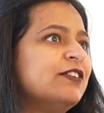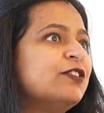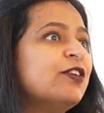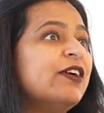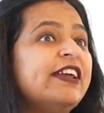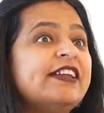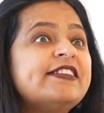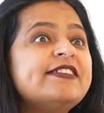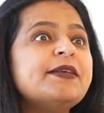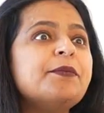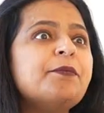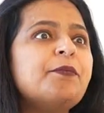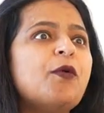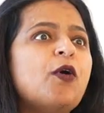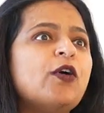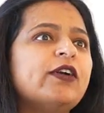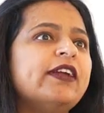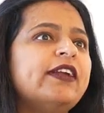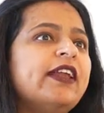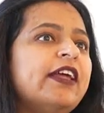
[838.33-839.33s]
So it's
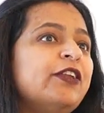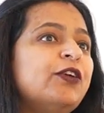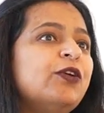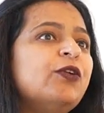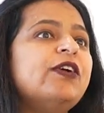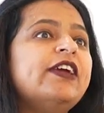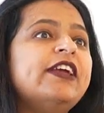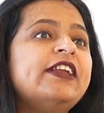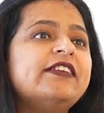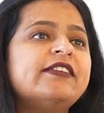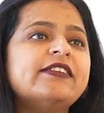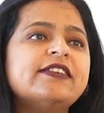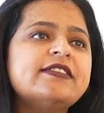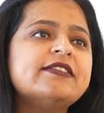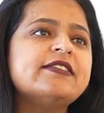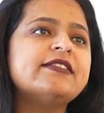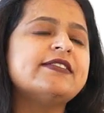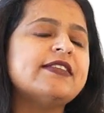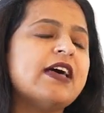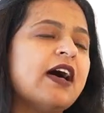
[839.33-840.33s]
important, and
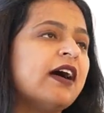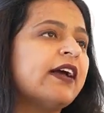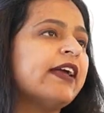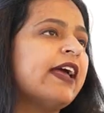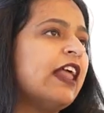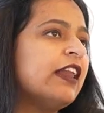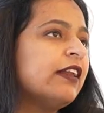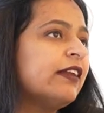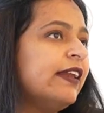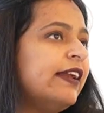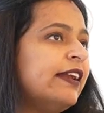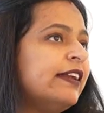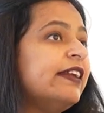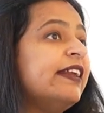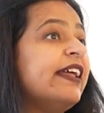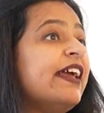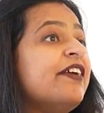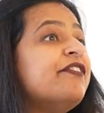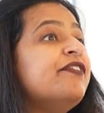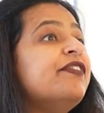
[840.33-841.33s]
interests are
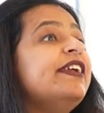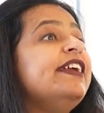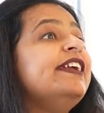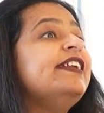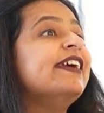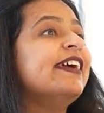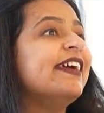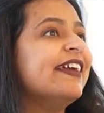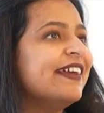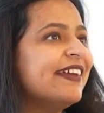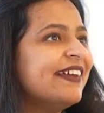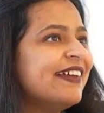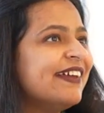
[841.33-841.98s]
calculated every day.